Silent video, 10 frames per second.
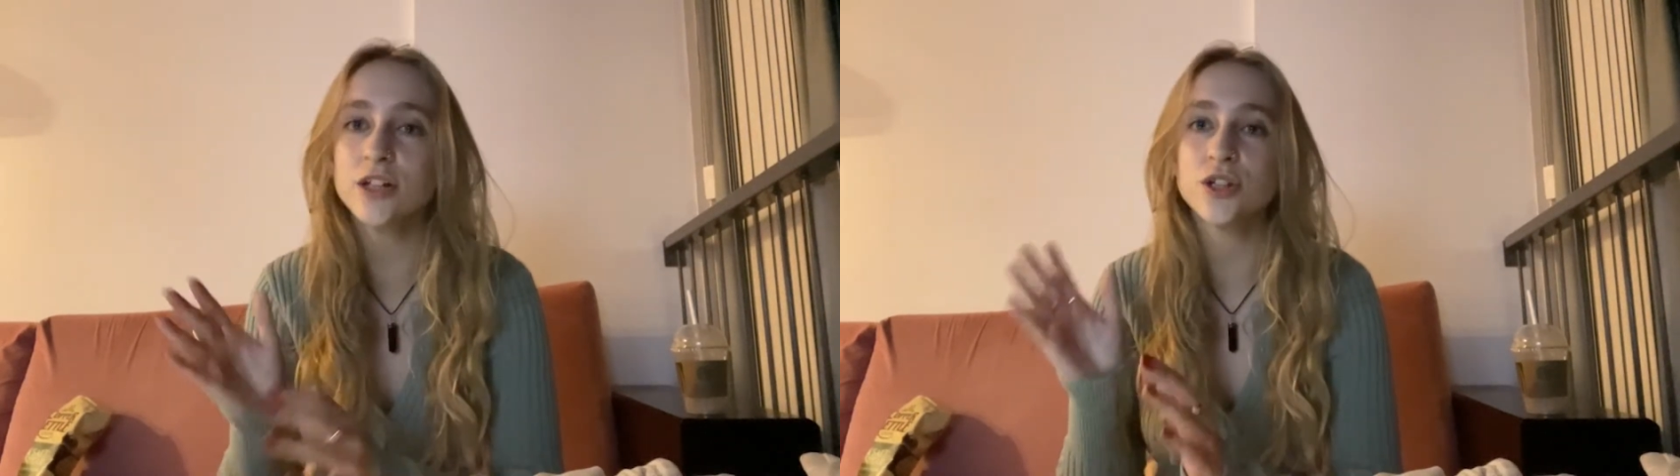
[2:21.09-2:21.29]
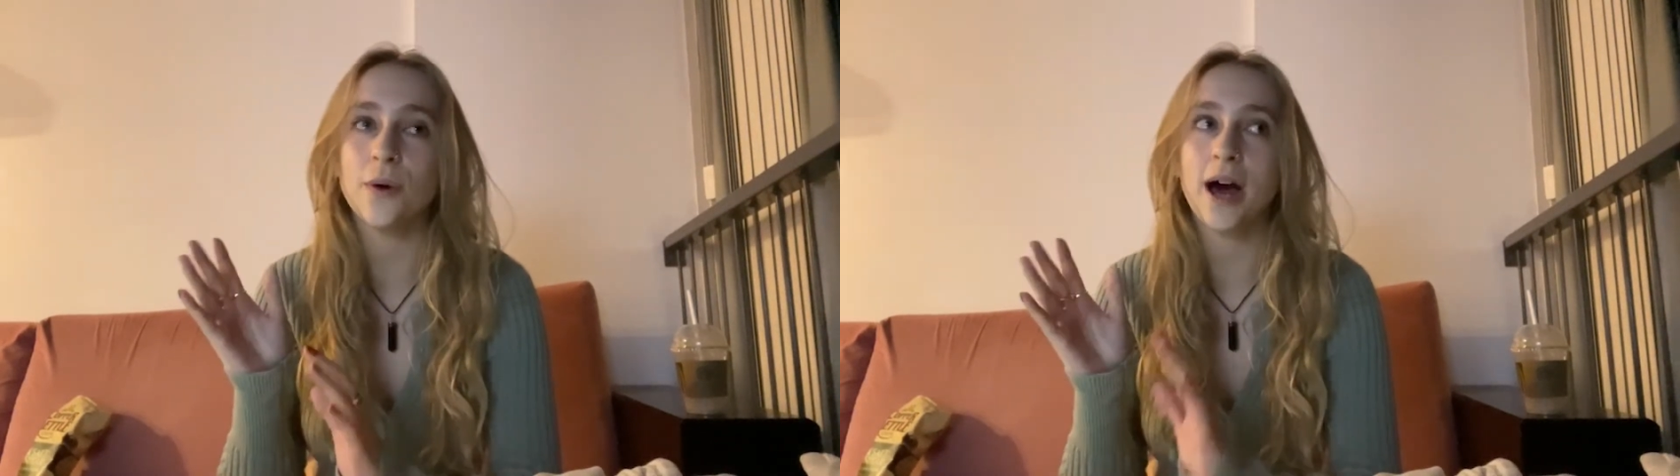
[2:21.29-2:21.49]

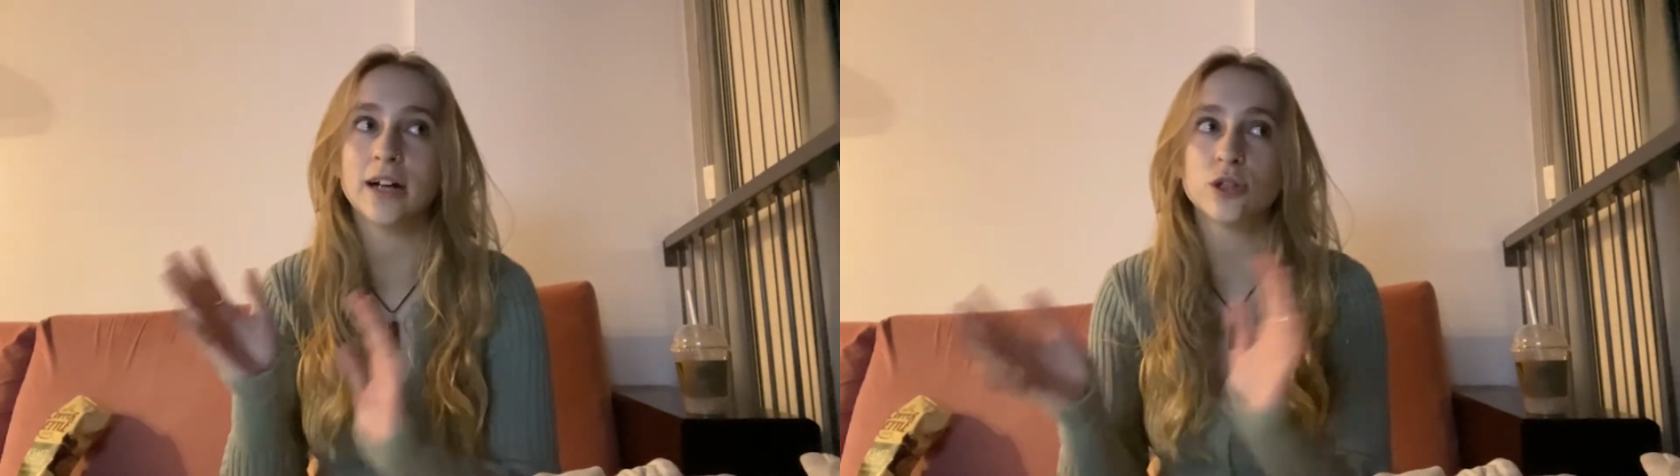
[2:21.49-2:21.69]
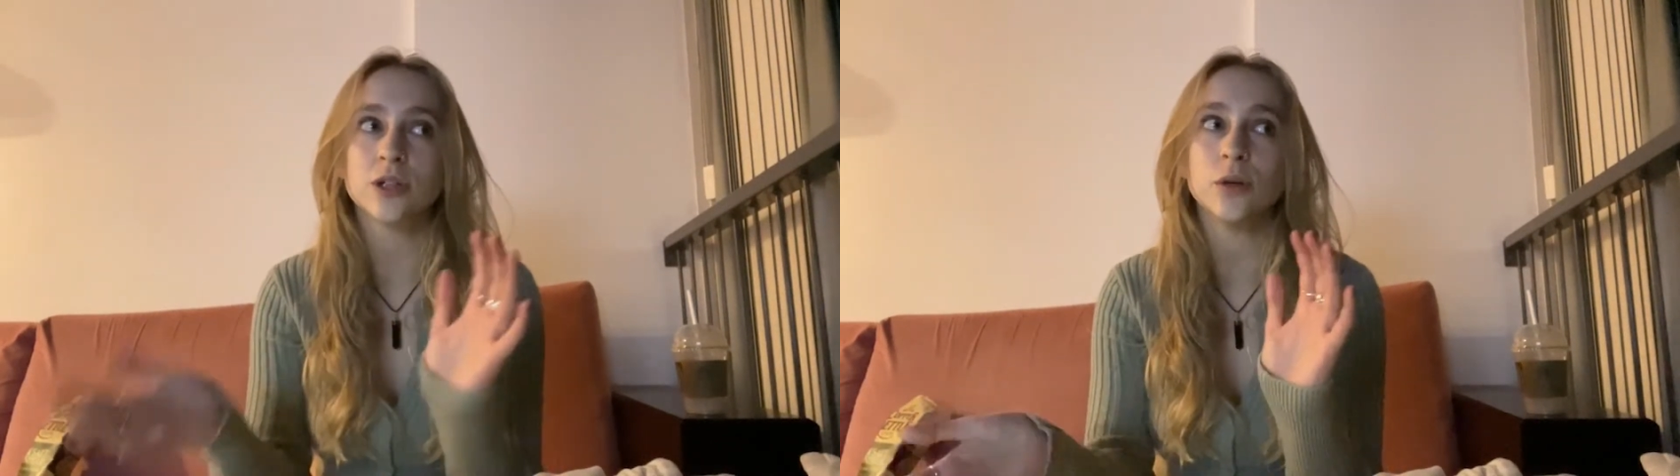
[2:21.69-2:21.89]
so
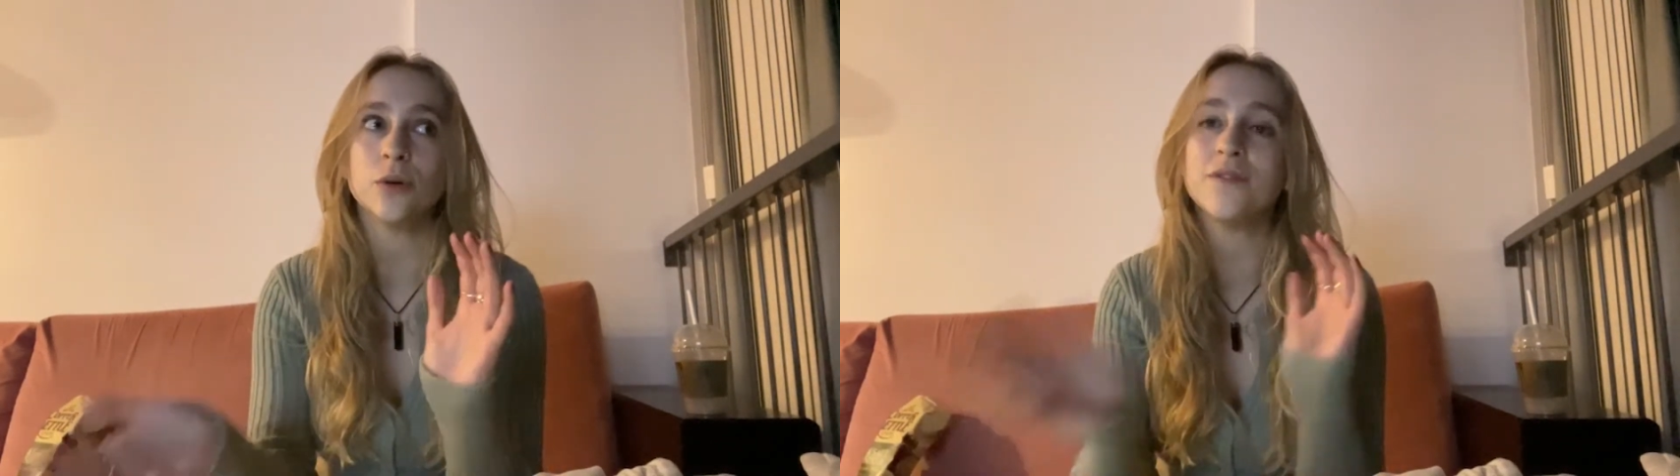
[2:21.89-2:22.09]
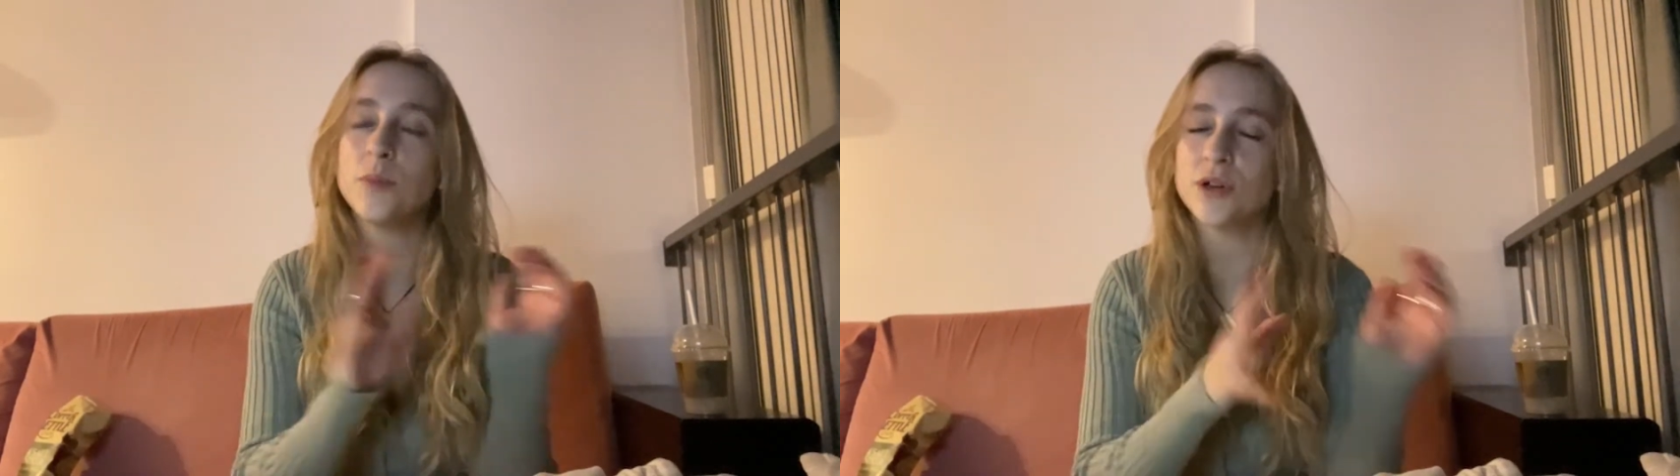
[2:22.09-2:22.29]
actually
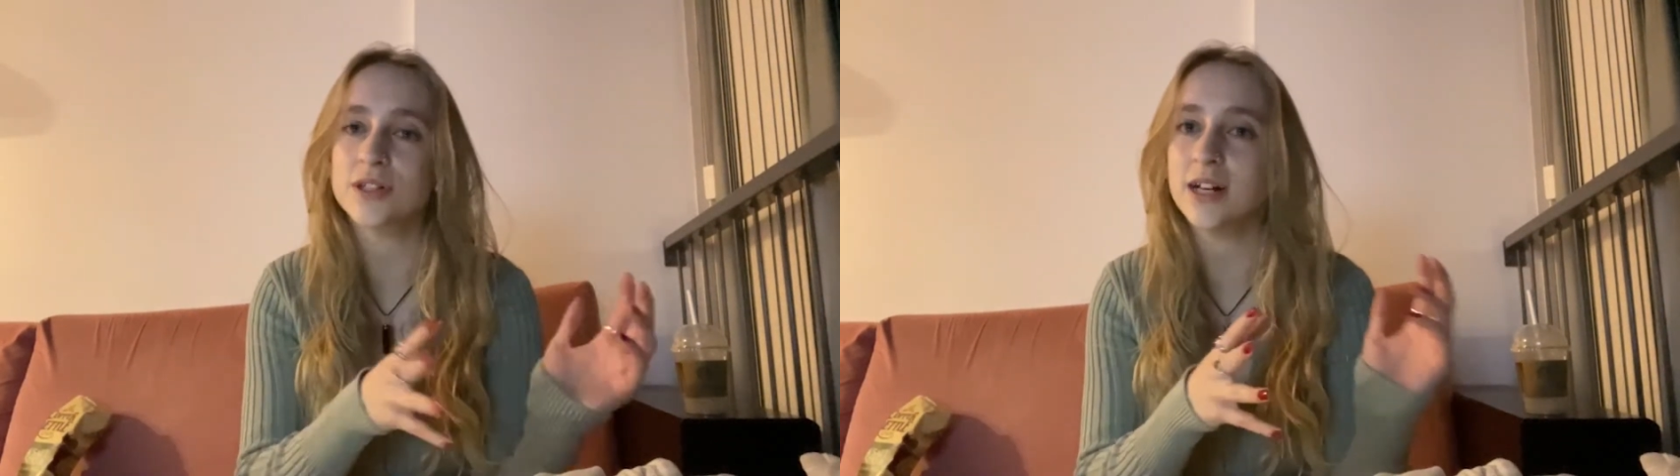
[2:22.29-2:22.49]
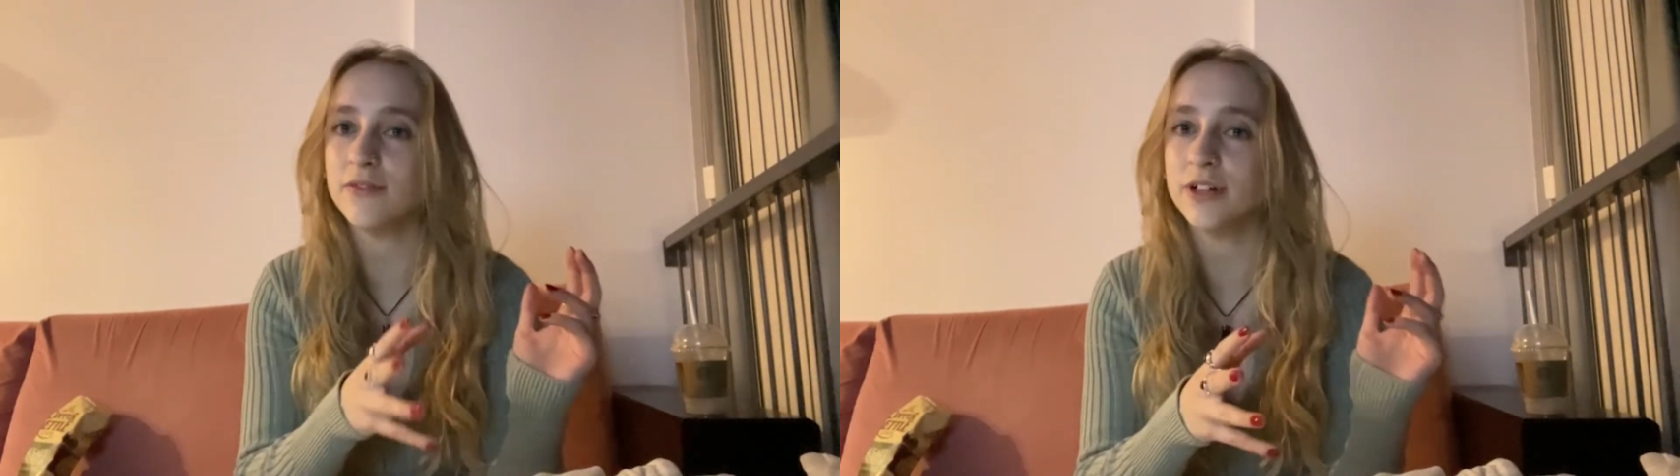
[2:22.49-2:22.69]
all the
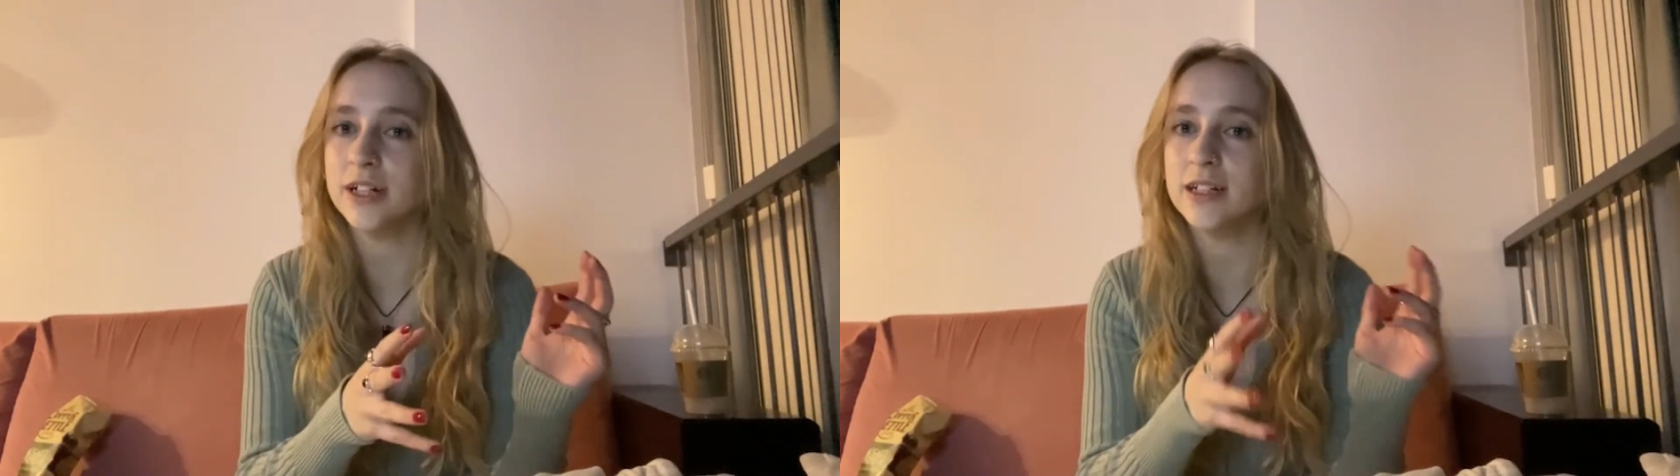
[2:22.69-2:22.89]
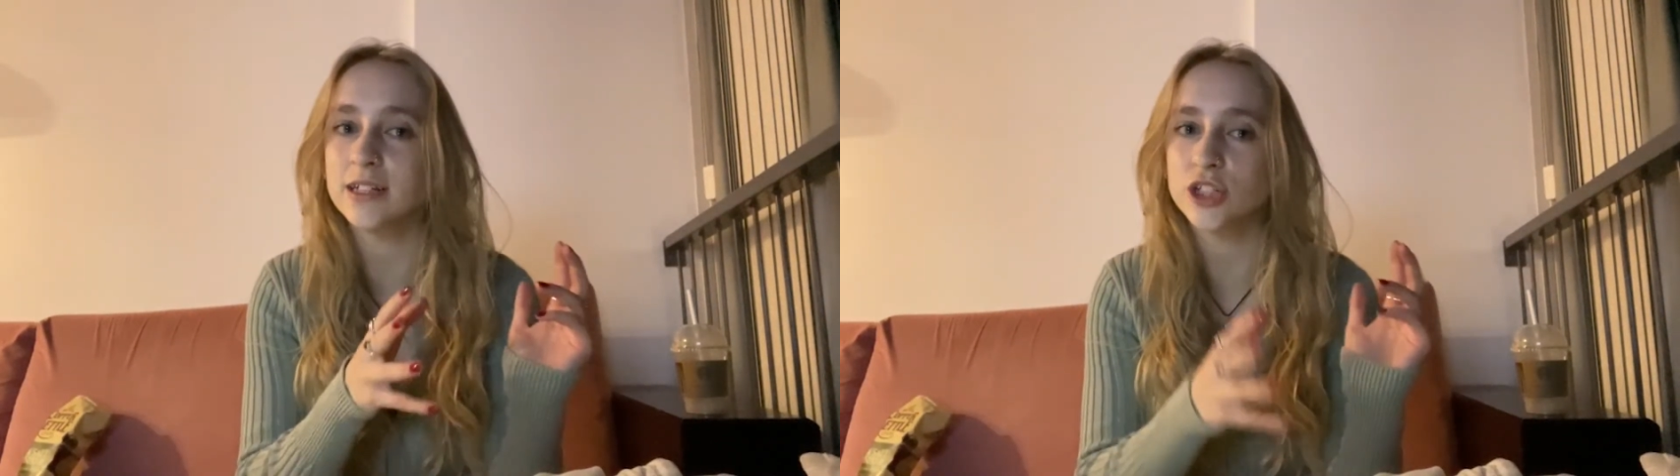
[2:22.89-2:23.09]
books that I've read